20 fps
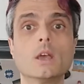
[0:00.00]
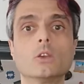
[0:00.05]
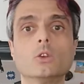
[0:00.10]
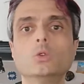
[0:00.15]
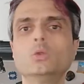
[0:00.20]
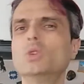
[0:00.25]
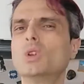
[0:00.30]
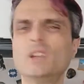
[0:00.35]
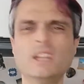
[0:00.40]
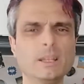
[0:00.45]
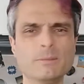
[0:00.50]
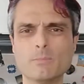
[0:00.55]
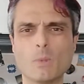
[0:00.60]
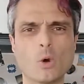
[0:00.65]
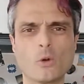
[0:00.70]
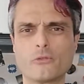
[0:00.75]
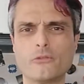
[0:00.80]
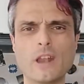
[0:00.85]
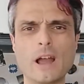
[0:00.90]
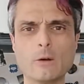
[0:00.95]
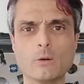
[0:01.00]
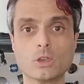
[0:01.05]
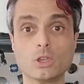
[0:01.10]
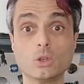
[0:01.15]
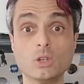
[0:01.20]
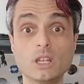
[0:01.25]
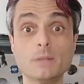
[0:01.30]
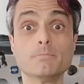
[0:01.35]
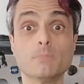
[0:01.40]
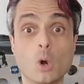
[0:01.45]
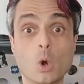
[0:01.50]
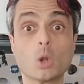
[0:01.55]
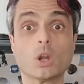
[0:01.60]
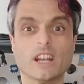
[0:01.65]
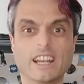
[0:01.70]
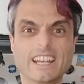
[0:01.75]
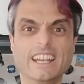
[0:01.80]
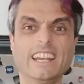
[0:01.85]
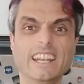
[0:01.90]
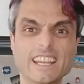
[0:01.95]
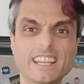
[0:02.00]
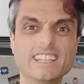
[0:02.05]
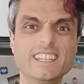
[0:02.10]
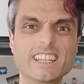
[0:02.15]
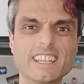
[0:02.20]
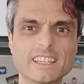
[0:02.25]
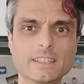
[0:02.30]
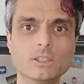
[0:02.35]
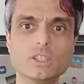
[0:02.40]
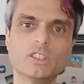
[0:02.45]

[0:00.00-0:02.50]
You don't need more flour, you need more kneading.